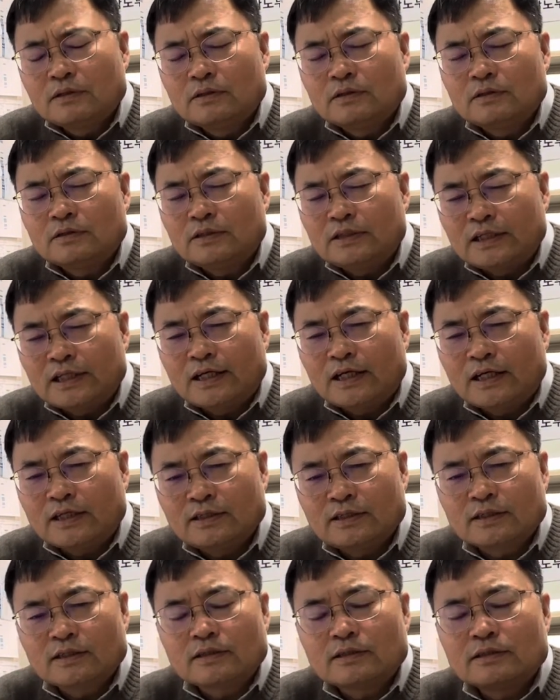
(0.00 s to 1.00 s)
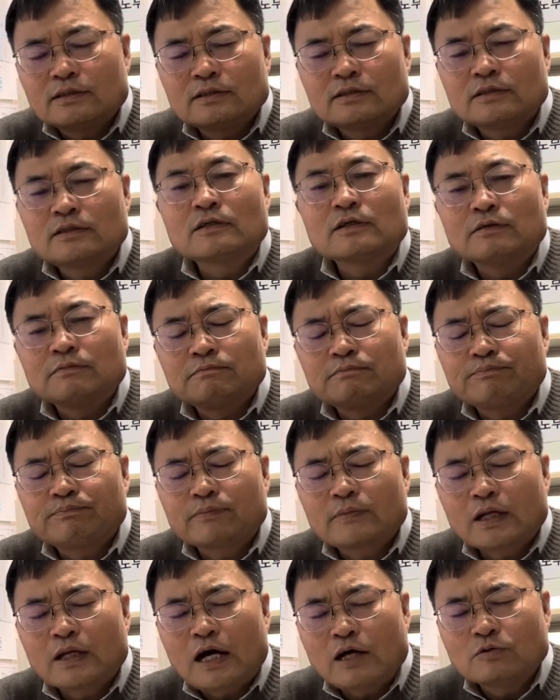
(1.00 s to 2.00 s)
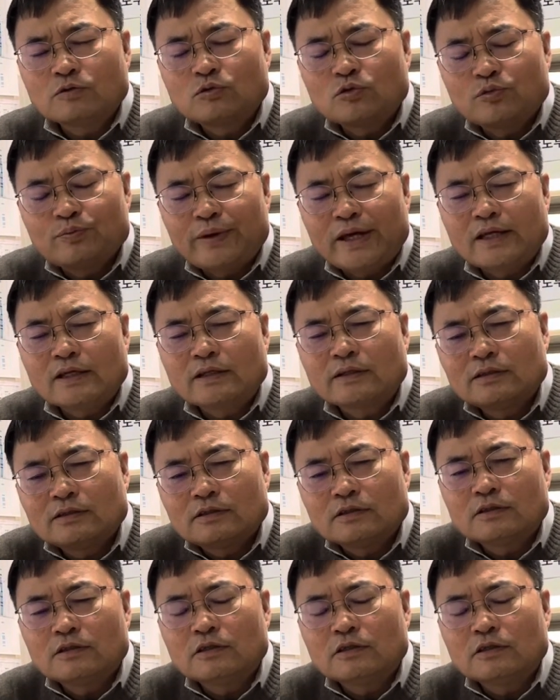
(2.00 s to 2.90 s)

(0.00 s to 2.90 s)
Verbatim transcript: uh, regarding some how to make uh,